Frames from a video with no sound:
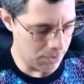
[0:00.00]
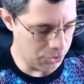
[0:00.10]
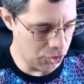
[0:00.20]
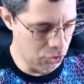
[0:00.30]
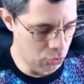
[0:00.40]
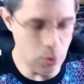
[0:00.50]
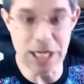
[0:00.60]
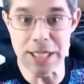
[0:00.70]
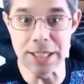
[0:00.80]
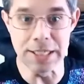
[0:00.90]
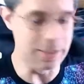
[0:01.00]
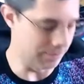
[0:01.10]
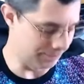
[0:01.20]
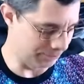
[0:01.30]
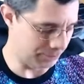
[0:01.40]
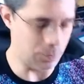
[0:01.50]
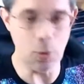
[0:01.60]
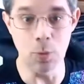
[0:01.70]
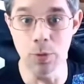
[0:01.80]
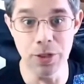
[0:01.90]
Sweet!
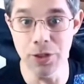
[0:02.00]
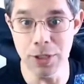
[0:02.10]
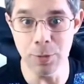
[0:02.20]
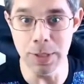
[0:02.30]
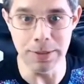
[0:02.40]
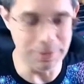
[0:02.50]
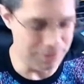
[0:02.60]
No, it's not sweet.